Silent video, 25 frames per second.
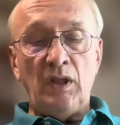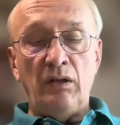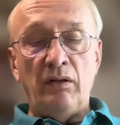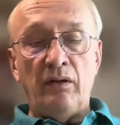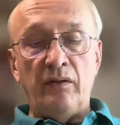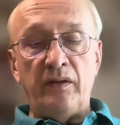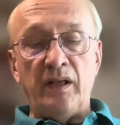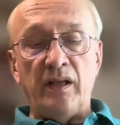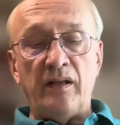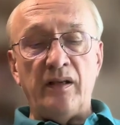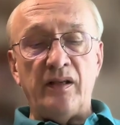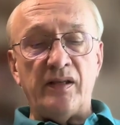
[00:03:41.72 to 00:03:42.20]

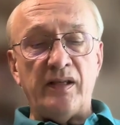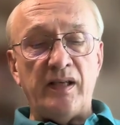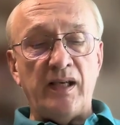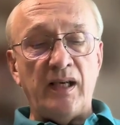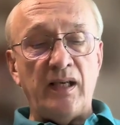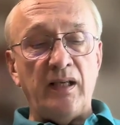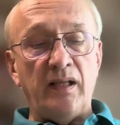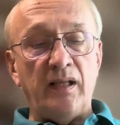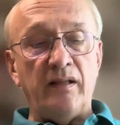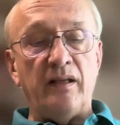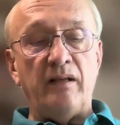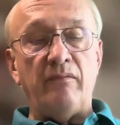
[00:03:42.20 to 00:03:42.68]
on the
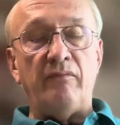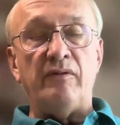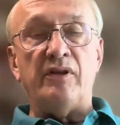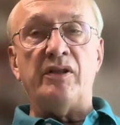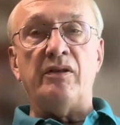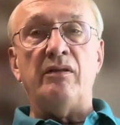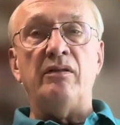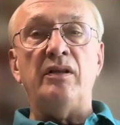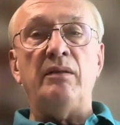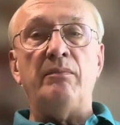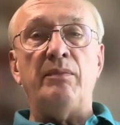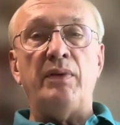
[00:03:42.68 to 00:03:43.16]
understanding that it was
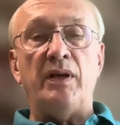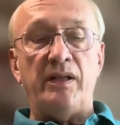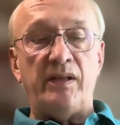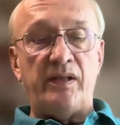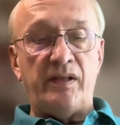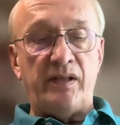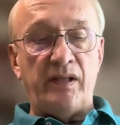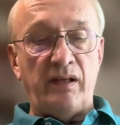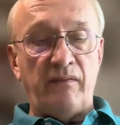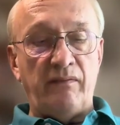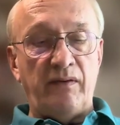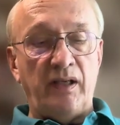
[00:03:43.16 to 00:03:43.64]
only by
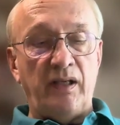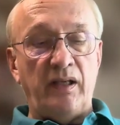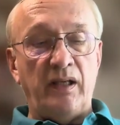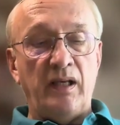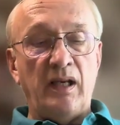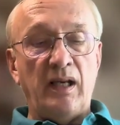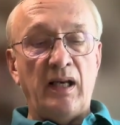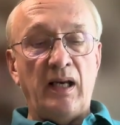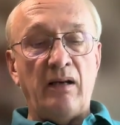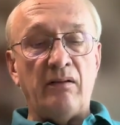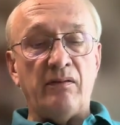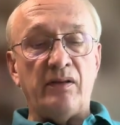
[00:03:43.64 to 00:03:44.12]
serving
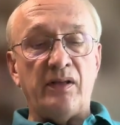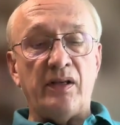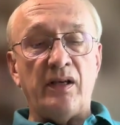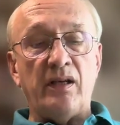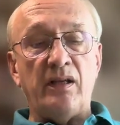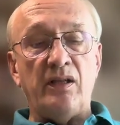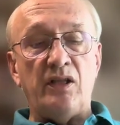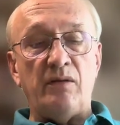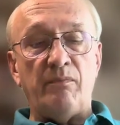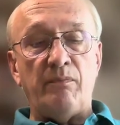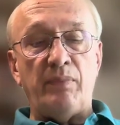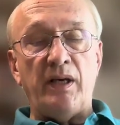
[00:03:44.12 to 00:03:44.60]

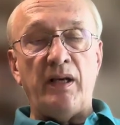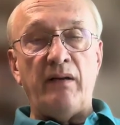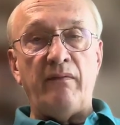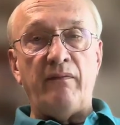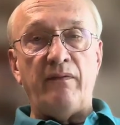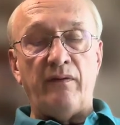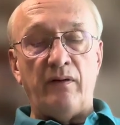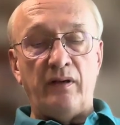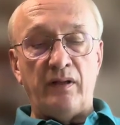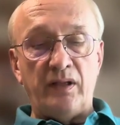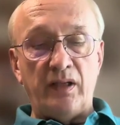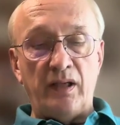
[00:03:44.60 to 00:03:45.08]
outside Japan
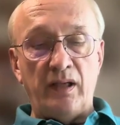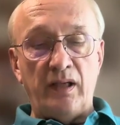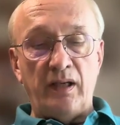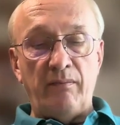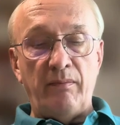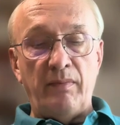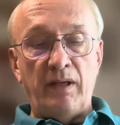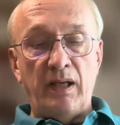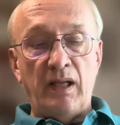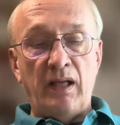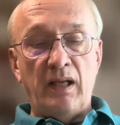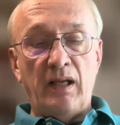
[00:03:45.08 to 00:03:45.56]
for a
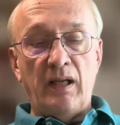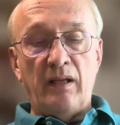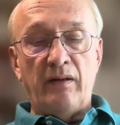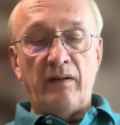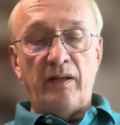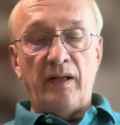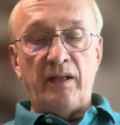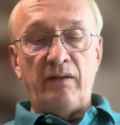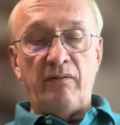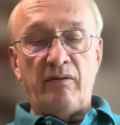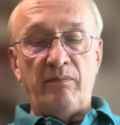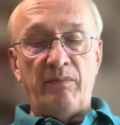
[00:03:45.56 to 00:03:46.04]
time
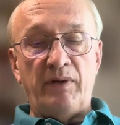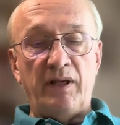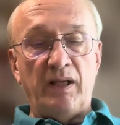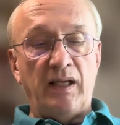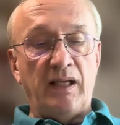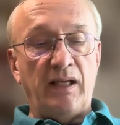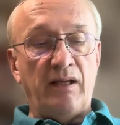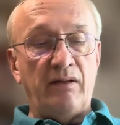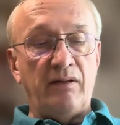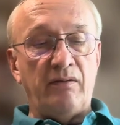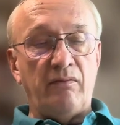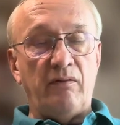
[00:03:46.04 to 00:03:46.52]
that he would be
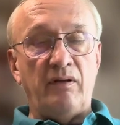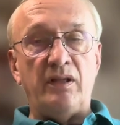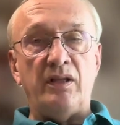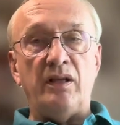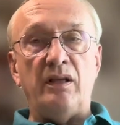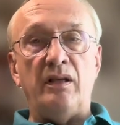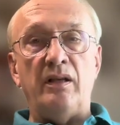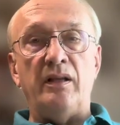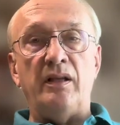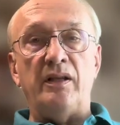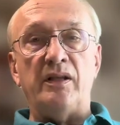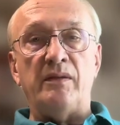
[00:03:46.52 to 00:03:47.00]
allowed to
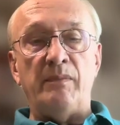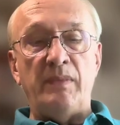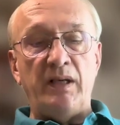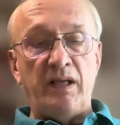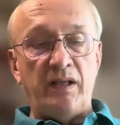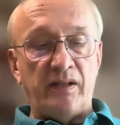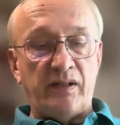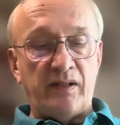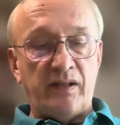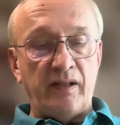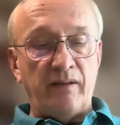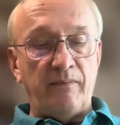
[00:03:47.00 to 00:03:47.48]
return as
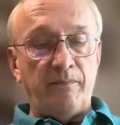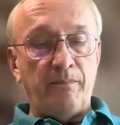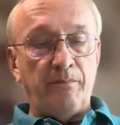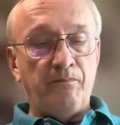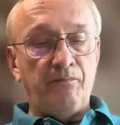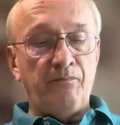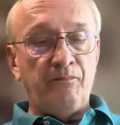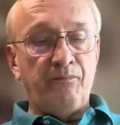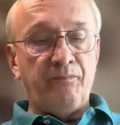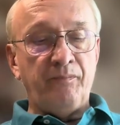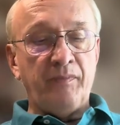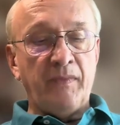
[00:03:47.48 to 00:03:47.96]
minister.
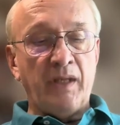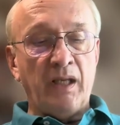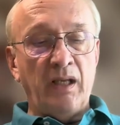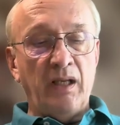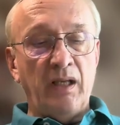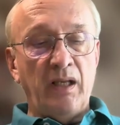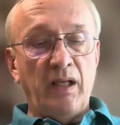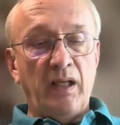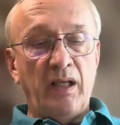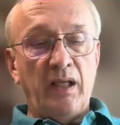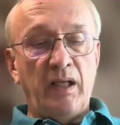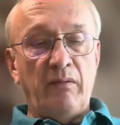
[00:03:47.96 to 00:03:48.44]

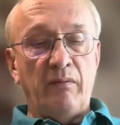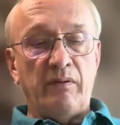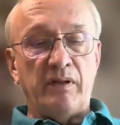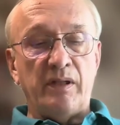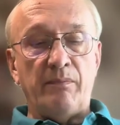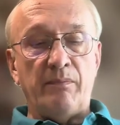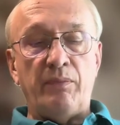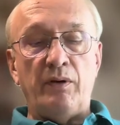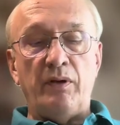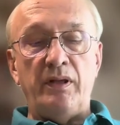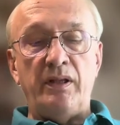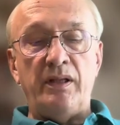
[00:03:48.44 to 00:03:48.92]
He was
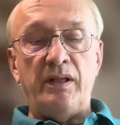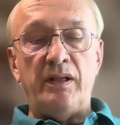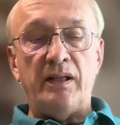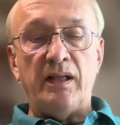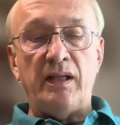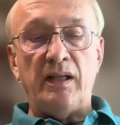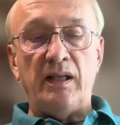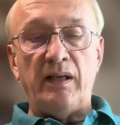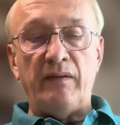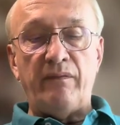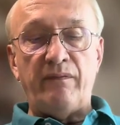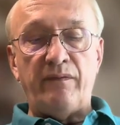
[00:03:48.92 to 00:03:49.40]
appointed
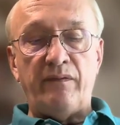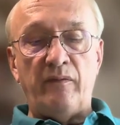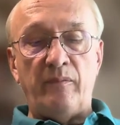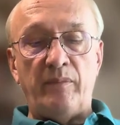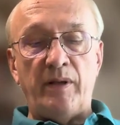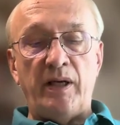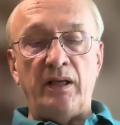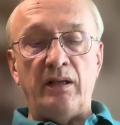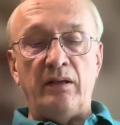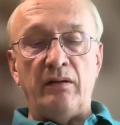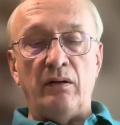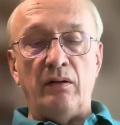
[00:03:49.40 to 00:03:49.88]
and left for
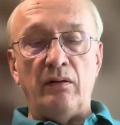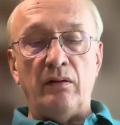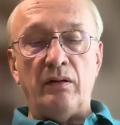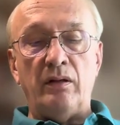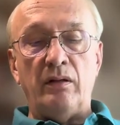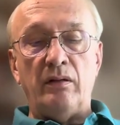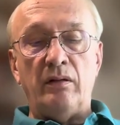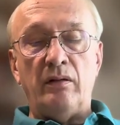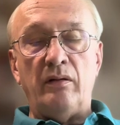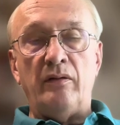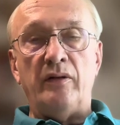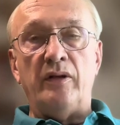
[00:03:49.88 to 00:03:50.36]

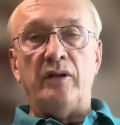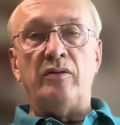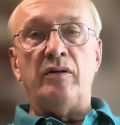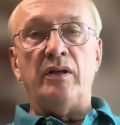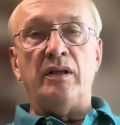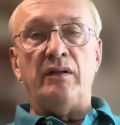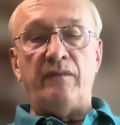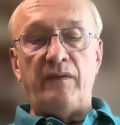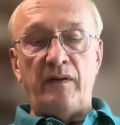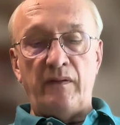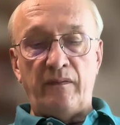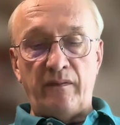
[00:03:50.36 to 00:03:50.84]
Bangkok on the
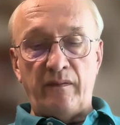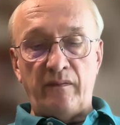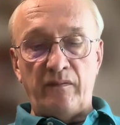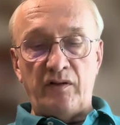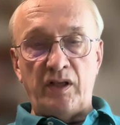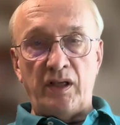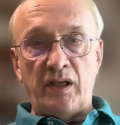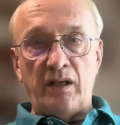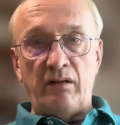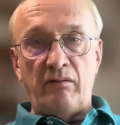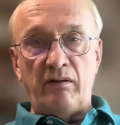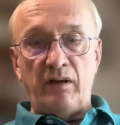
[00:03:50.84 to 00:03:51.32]
25th of
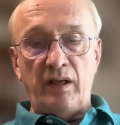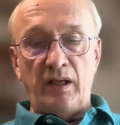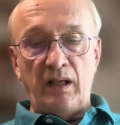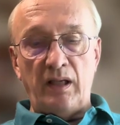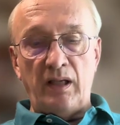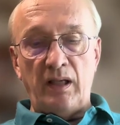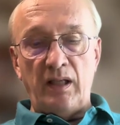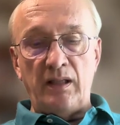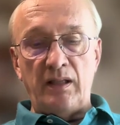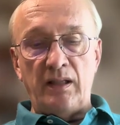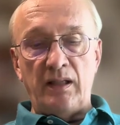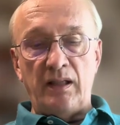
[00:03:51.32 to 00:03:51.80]
January
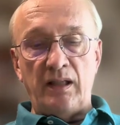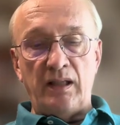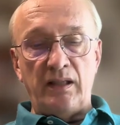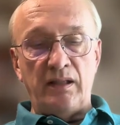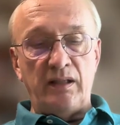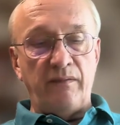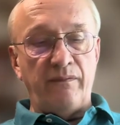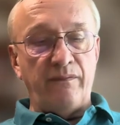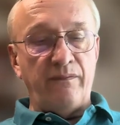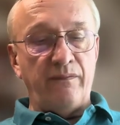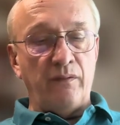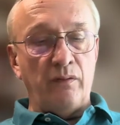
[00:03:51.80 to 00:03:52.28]

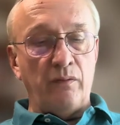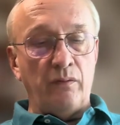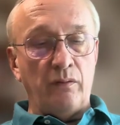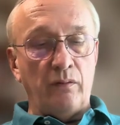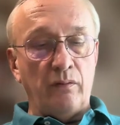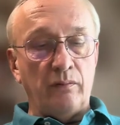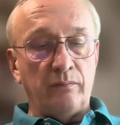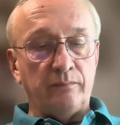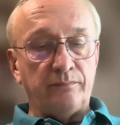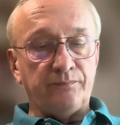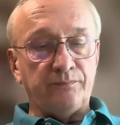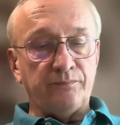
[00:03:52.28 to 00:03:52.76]
1884.